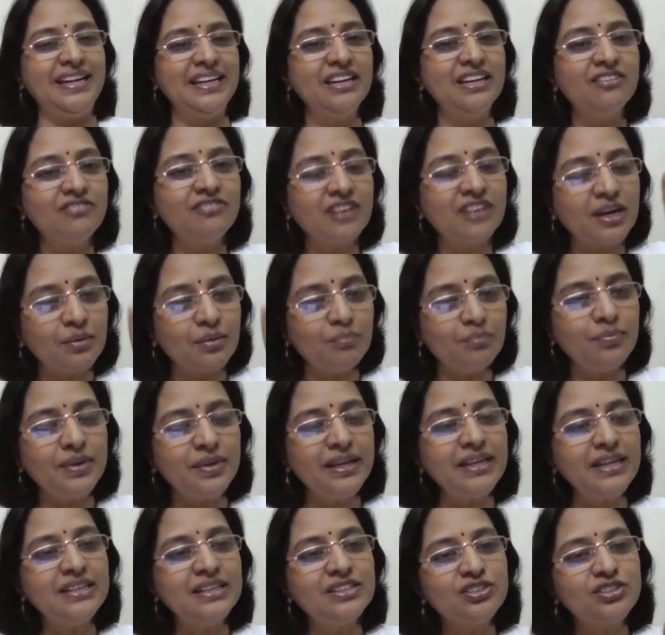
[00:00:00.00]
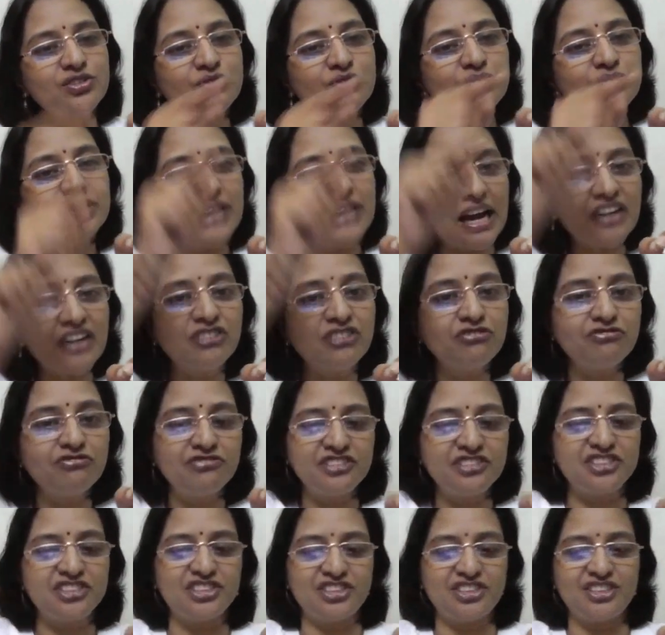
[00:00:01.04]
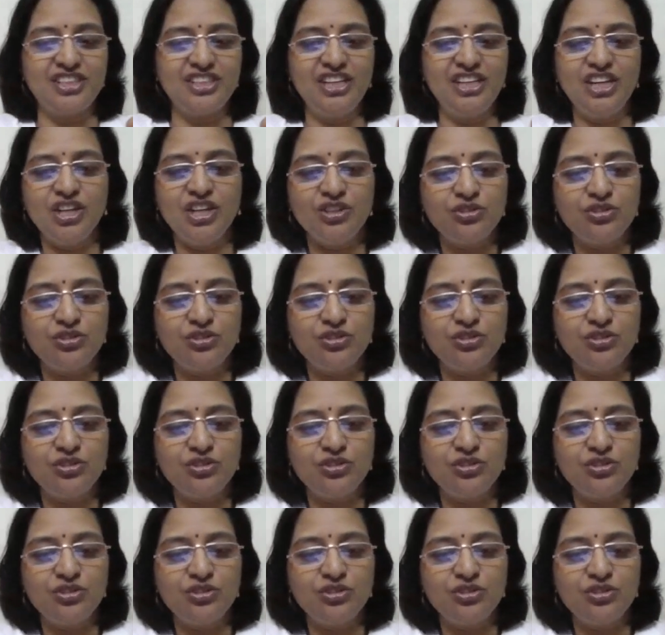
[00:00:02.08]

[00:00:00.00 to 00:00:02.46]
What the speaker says: give complete to that wish